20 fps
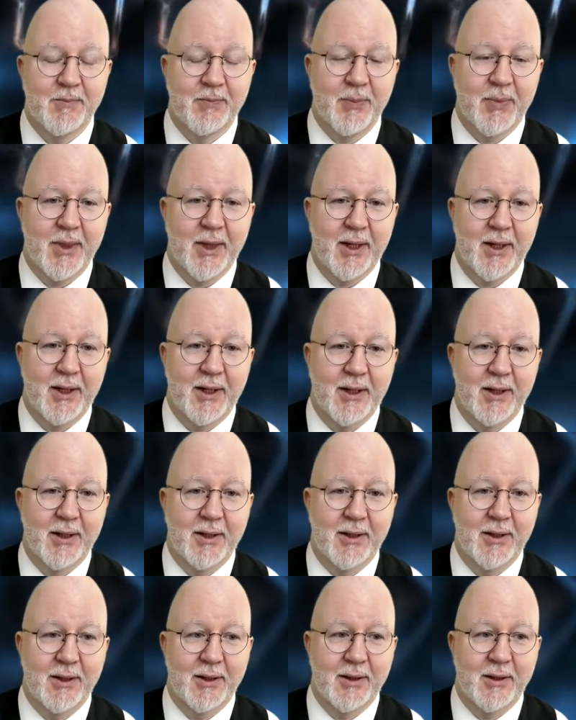
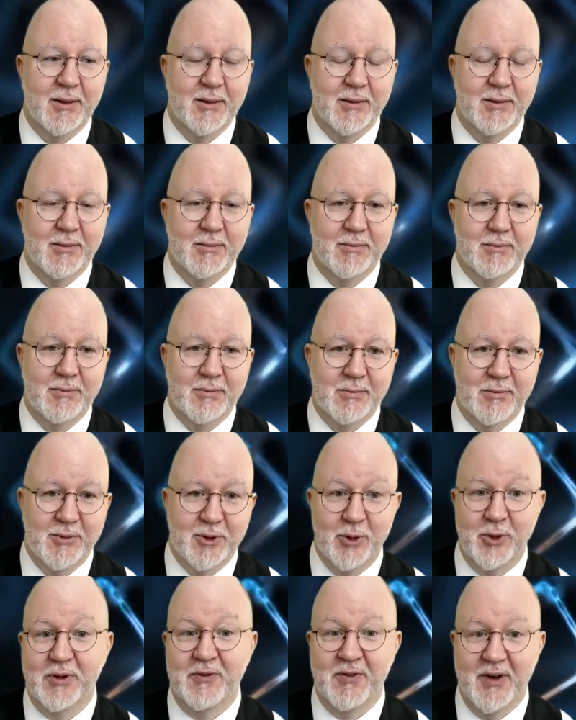to
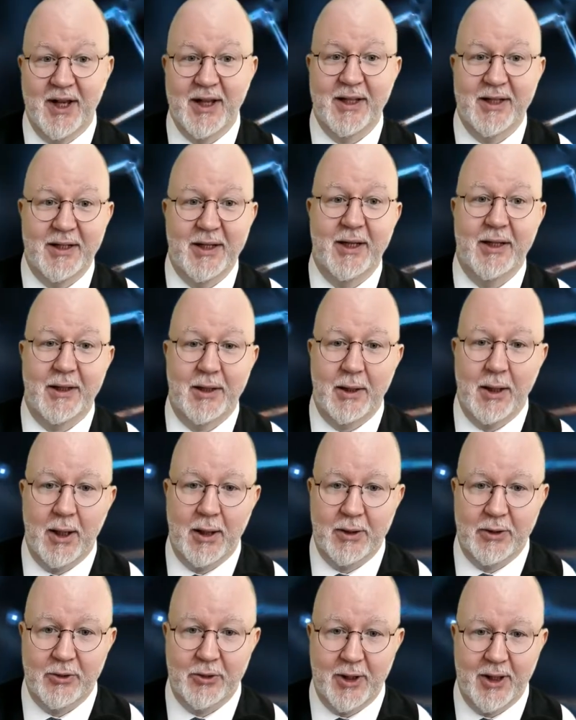invalidate the
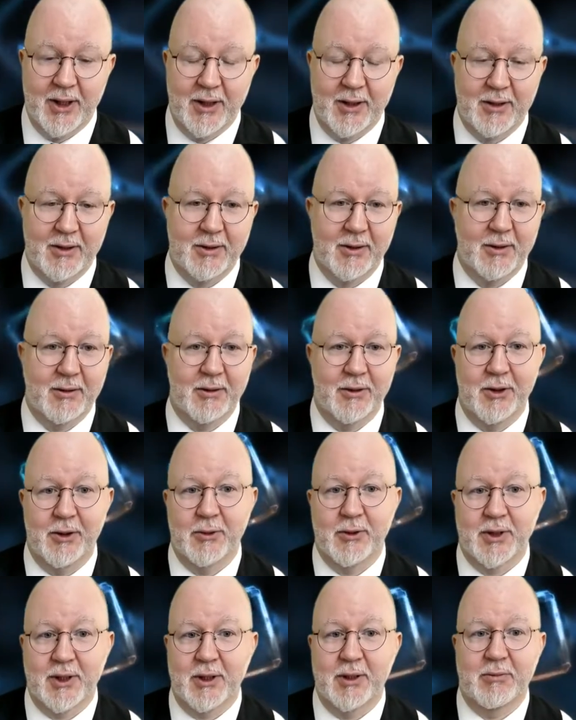contract. Those
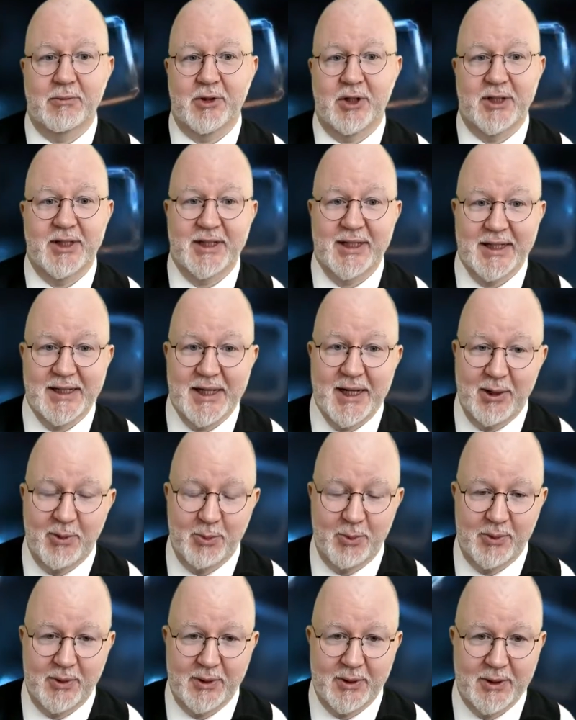are just
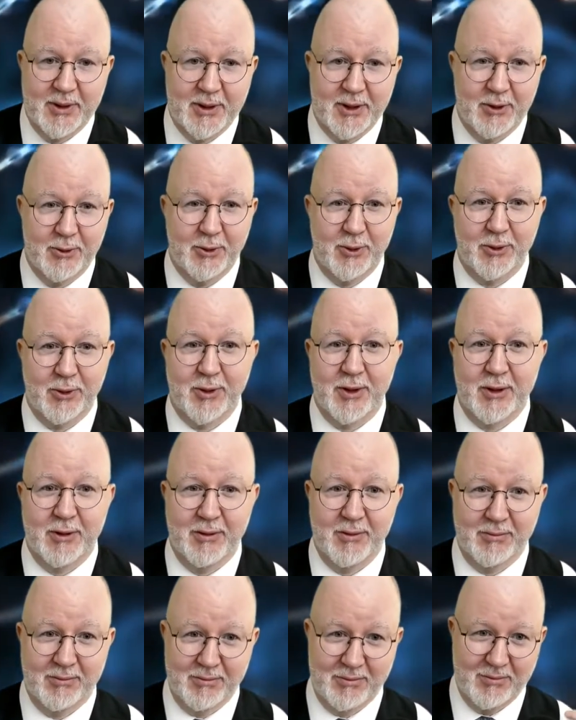examples, so you can
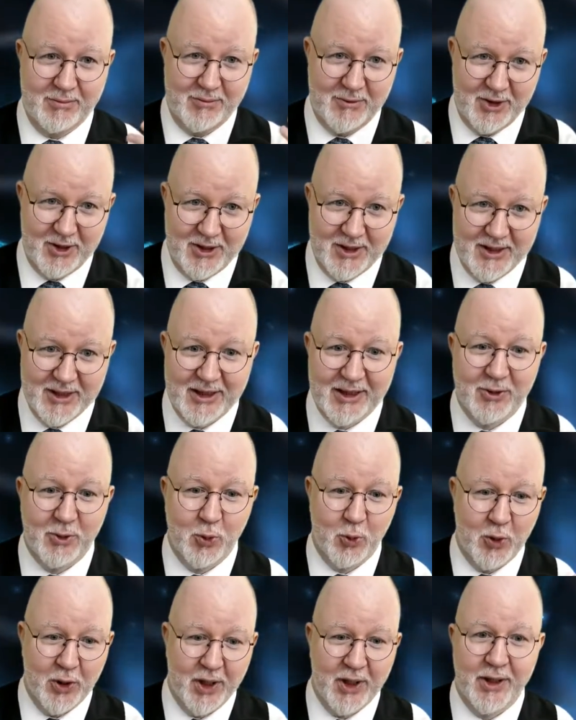just see
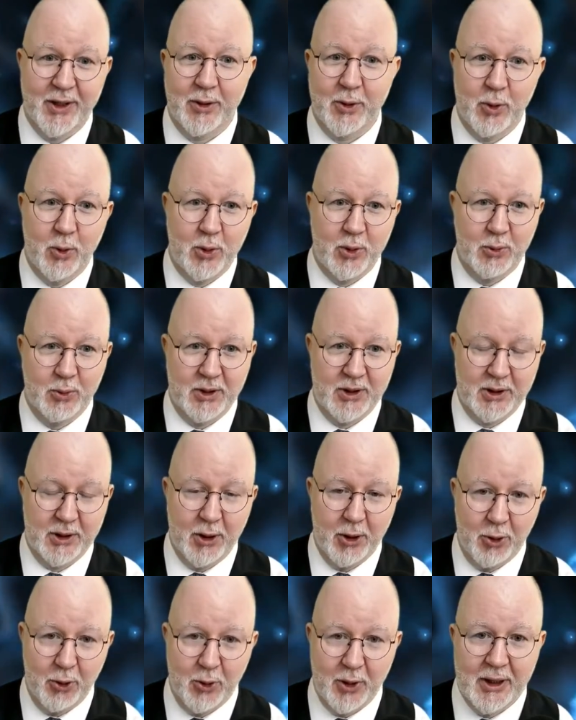where the court was
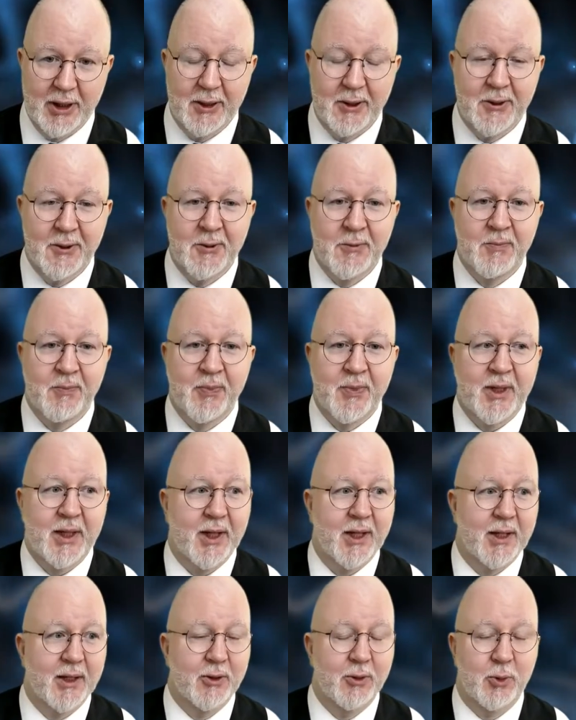going
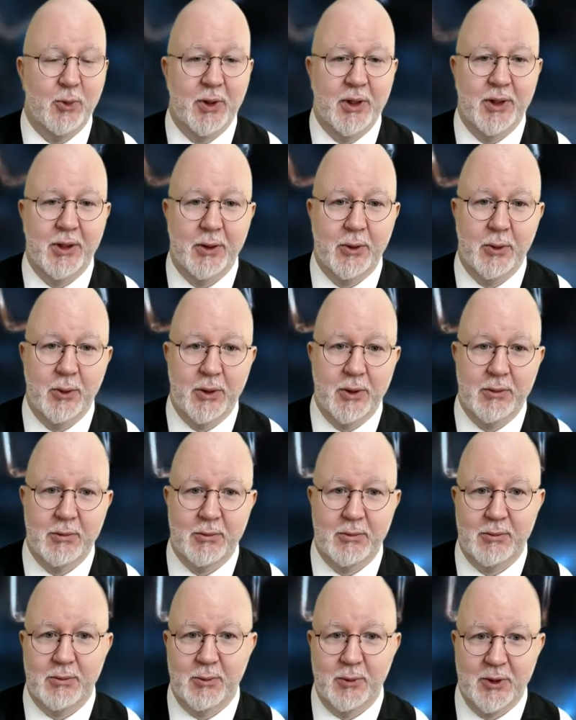and where the court
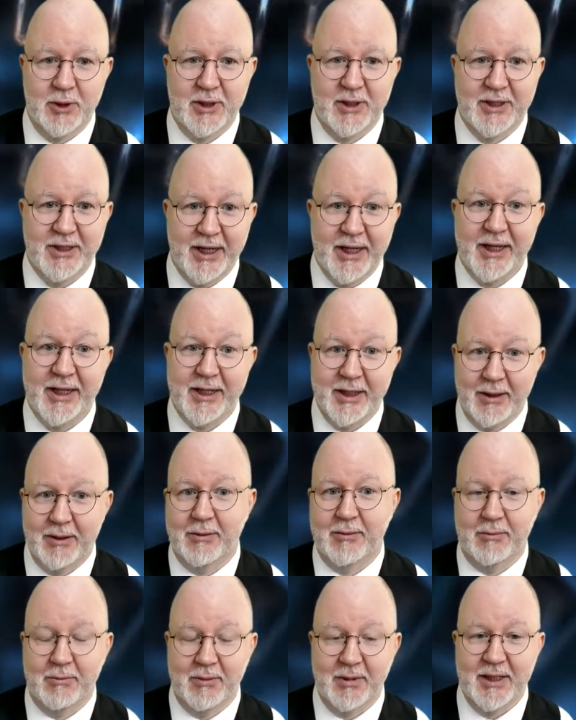was taking
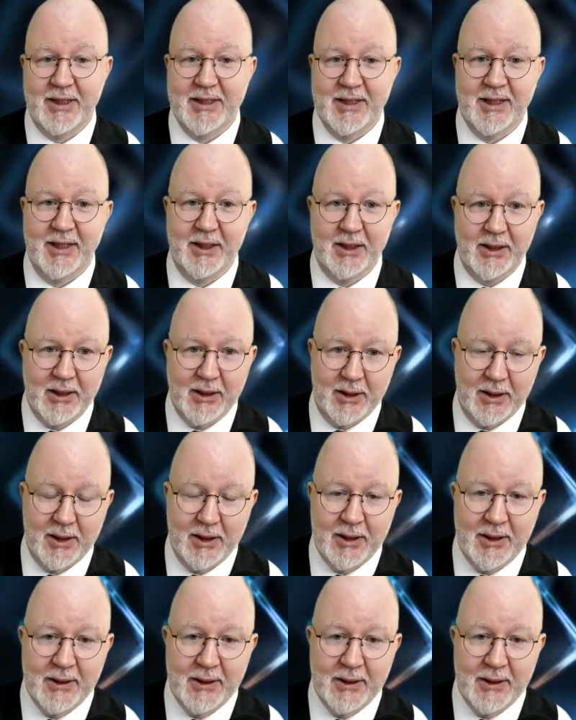its idea